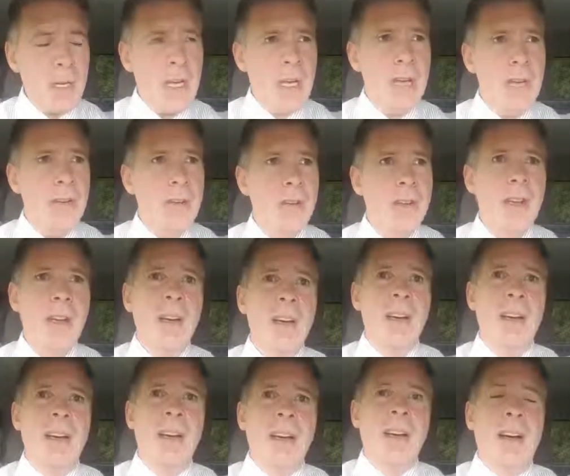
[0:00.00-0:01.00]
is
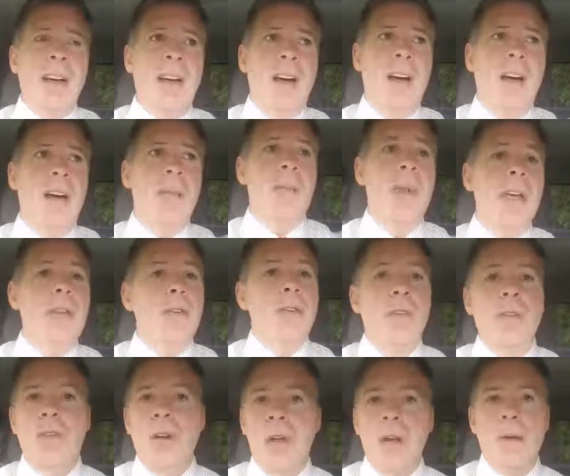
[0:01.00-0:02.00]
um, either
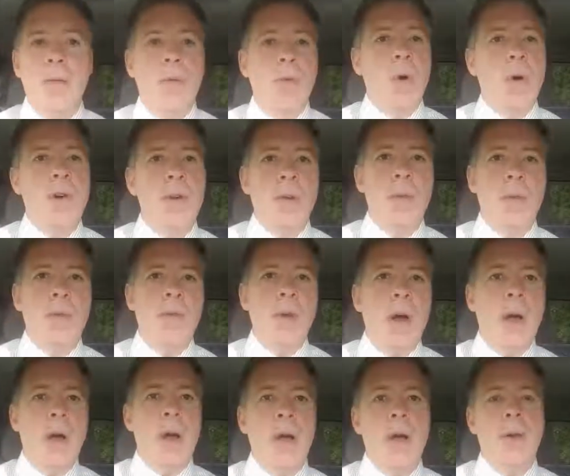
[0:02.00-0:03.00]
you're trying to run your
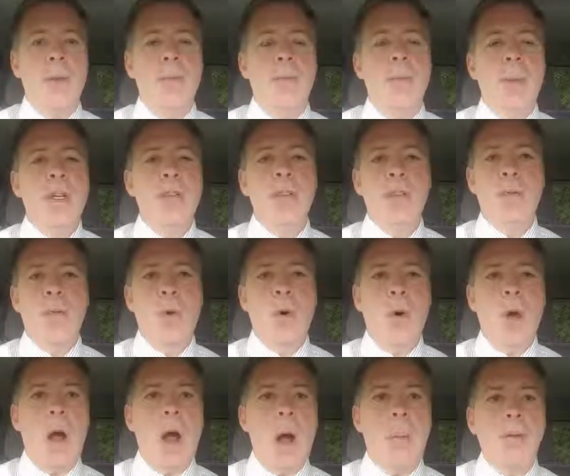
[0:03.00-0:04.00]
uh, business
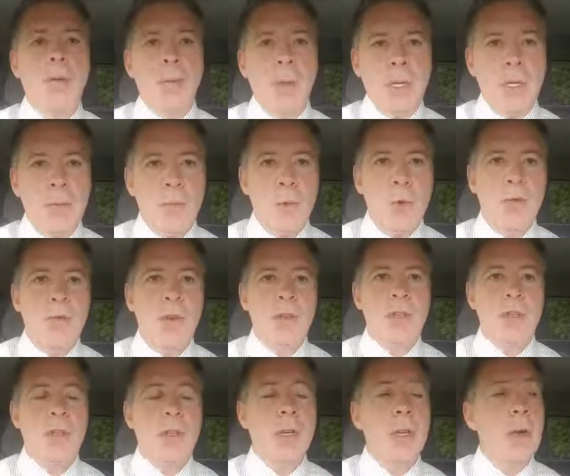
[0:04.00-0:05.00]
more optimally, more
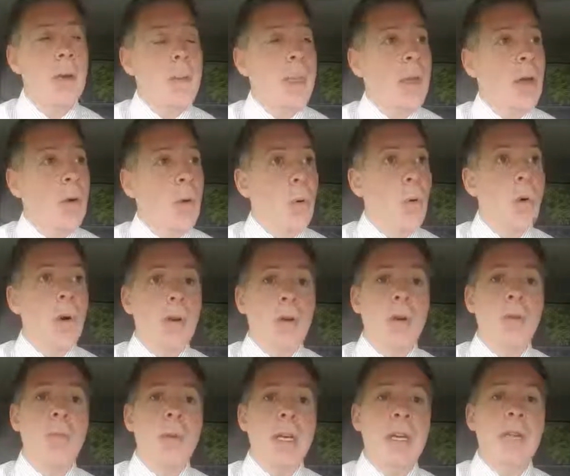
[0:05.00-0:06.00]
efficiently, or it
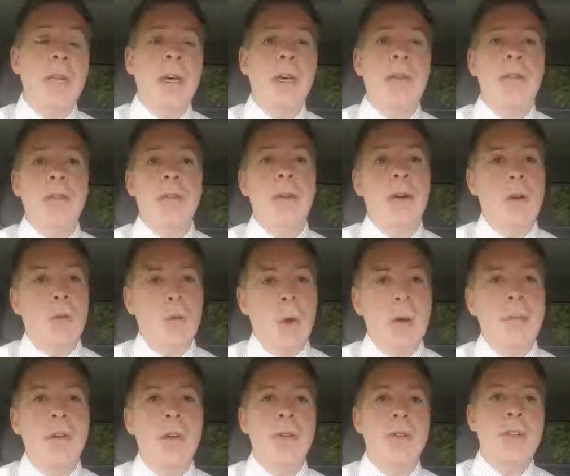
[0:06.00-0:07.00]
could be that you know
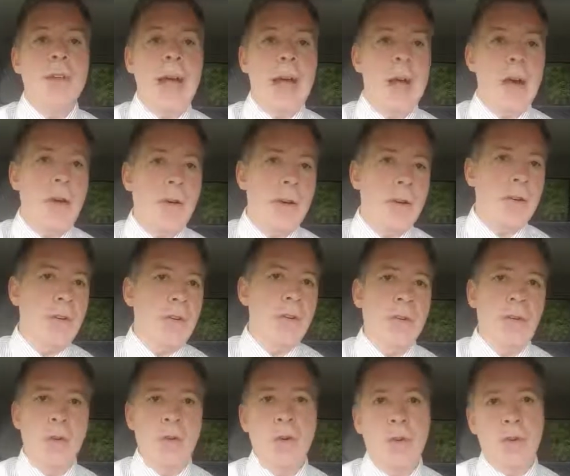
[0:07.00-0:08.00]
revenue's down and
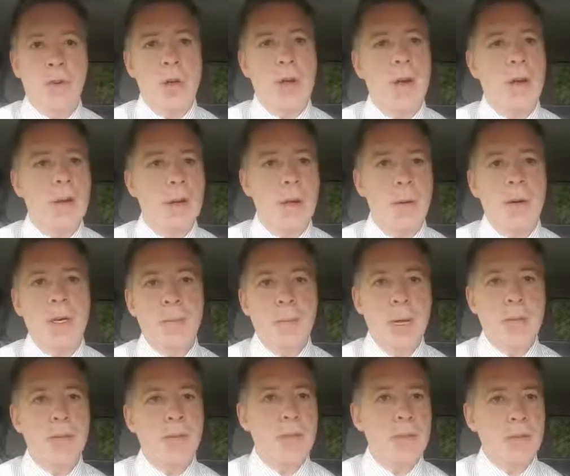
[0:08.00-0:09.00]
you're so you're trying to cut
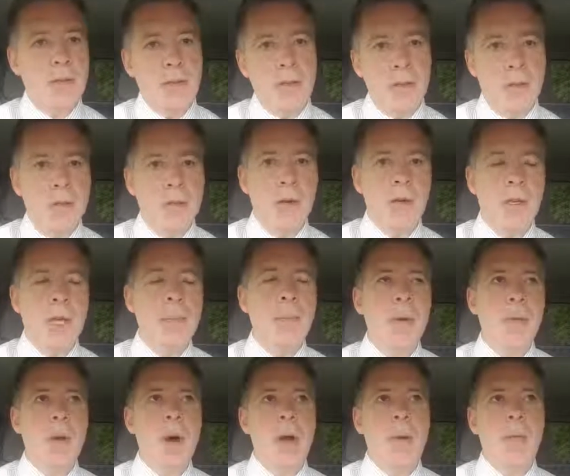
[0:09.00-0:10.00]
expenses to you know keep
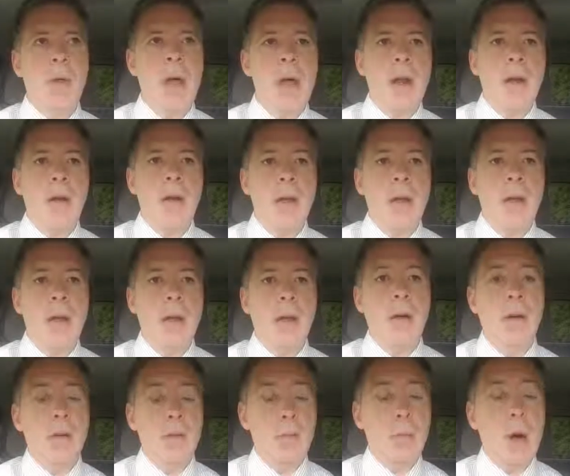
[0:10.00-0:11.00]
your bottom line
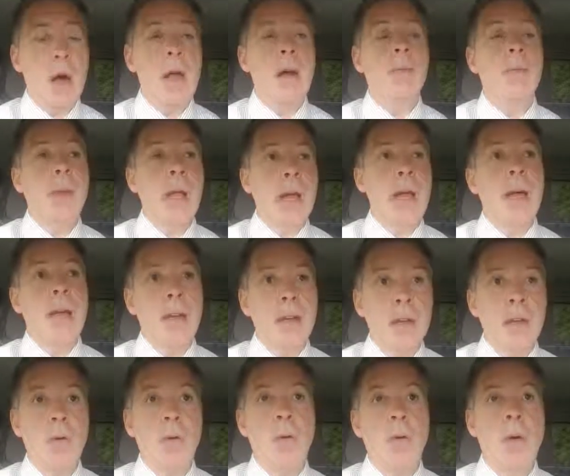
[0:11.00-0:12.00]
uh, bottom
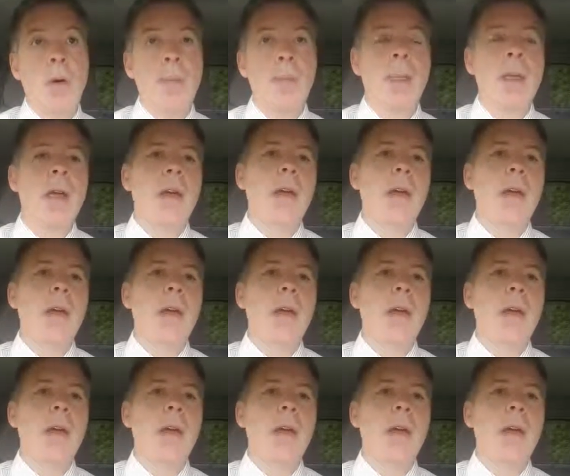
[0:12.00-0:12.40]
line in order.